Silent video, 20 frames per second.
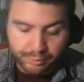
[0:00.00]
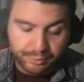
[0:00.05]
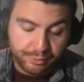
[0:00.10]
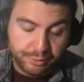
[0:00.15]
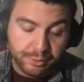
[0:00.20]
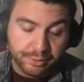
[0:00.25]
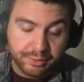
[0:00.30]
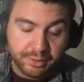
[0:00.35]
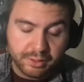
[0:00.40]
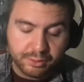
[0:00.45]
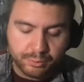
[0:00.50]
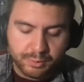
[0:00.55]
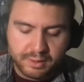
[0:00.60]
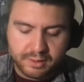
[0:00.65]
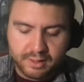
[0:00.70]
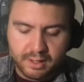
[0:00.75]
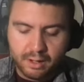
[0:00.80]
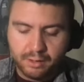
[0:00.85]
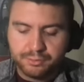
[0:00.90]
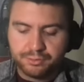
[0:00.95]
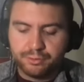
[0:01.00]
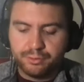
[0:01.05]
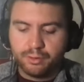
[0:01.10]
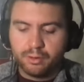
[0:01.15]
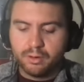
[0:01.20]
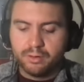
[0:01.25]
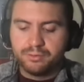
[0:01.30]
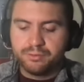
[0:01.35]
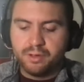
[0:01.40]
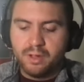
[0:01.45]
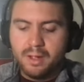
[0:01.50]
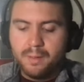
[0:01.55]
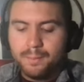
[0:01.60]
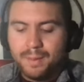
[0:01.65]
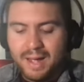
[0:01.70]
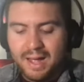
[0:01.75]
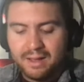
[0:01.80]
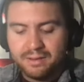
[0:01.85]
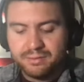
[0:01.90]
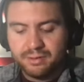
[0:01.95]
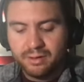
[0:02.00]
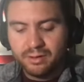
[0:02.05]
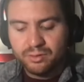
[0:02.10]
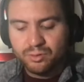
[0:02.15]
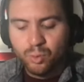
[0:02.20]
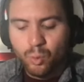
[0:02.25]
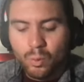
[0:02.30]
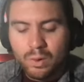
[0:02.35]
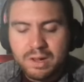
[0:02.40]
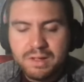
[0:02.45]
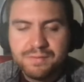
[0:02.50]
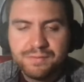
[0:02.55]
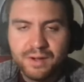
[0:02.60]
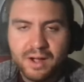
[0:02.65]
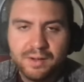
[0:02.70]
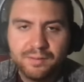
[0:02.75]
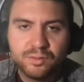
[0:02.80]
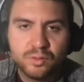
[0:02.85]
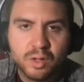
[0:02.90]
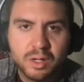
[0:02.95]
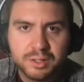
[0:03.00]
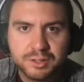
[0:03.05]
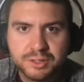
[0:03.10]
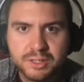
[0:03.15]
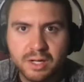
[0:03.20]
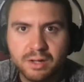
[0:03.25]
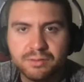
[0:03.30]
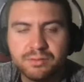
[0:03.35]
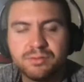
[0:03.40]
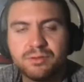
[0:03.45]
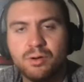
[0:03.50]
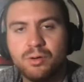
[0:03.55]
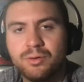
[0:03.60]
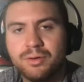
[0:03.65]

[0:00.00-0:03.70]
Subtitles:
nearly 3,000 yards passing, 25 touchdowns to